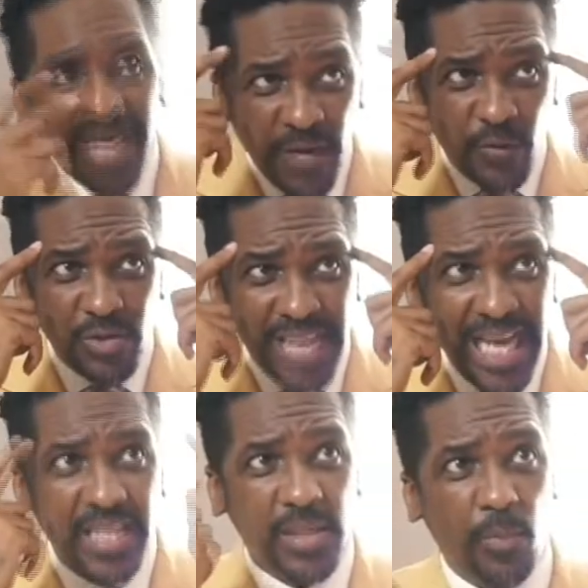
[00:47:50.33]
But if you
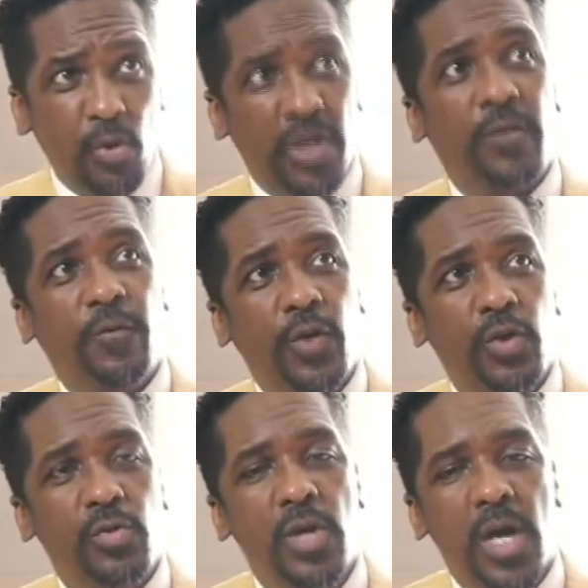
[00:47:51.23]
take the point of
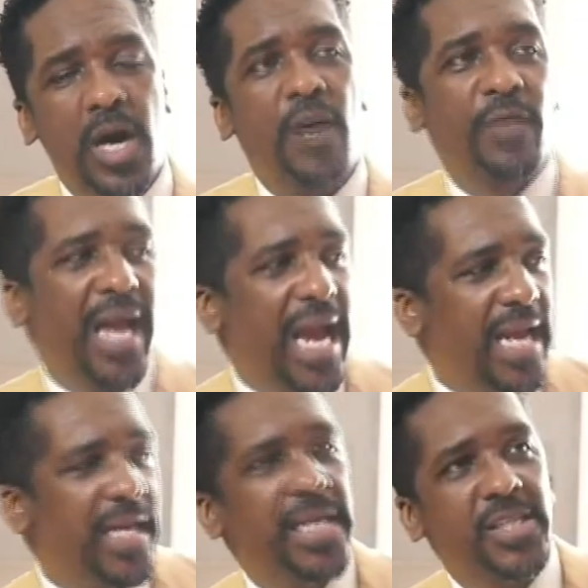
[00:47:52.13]
view of
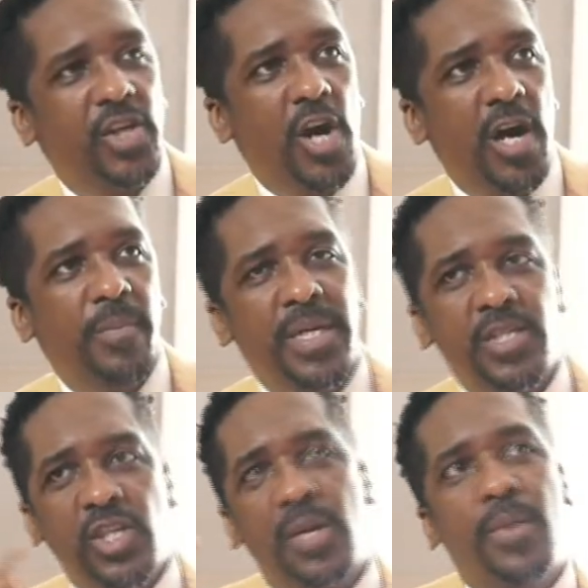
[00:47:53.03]
Haiti is
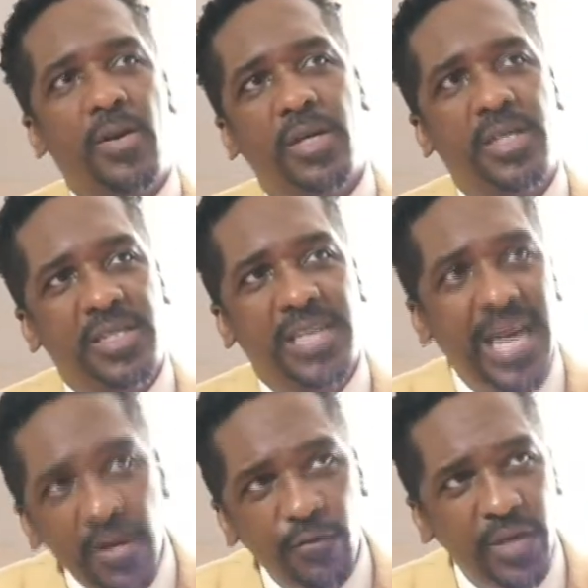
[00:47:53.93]
garbage and America
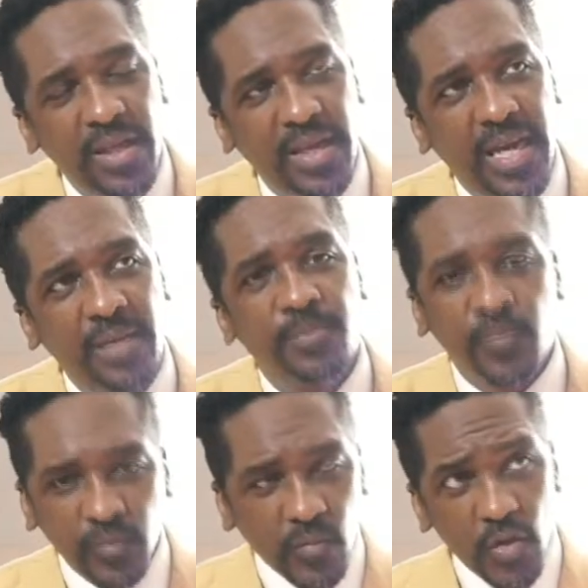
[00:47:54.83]
is
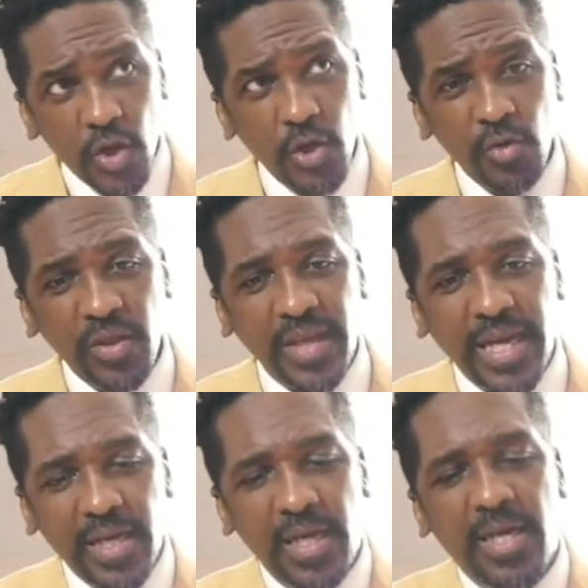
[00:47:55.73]
everything, you
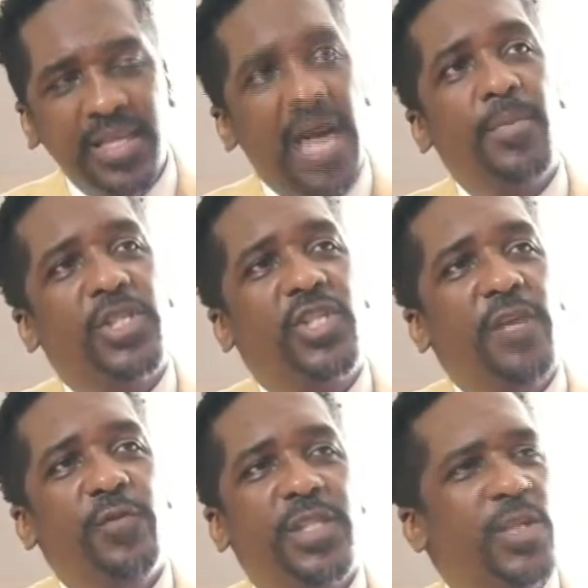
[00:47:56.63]
think
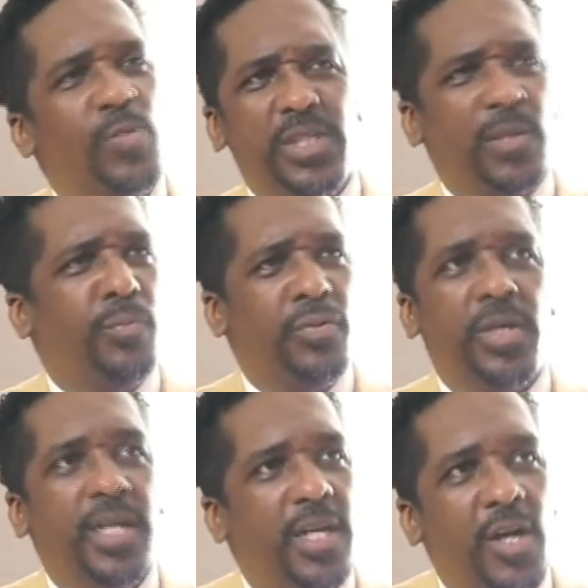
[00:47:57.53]
Thomas Jefferson was a
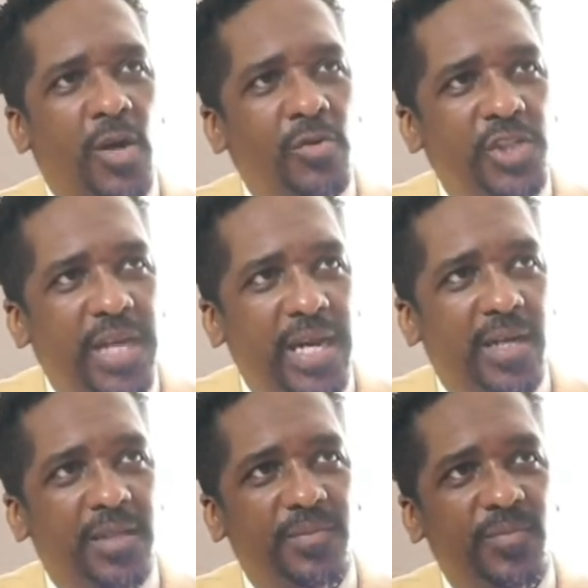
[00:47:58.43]
brilliant
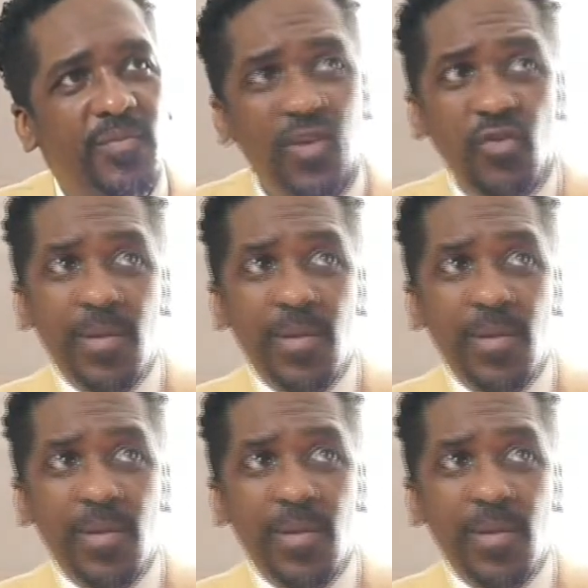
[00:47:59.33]
negotiator.